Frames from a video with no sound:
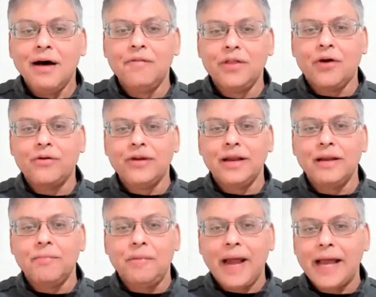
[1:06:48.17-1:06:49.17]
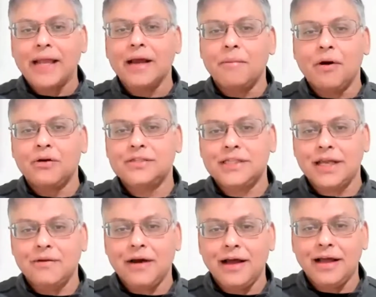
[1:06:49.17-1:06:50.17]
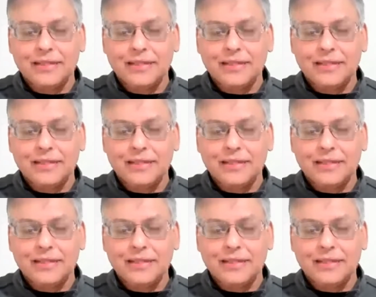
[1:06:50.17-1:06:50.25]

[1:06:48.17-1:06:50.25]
without really bragging about Seva.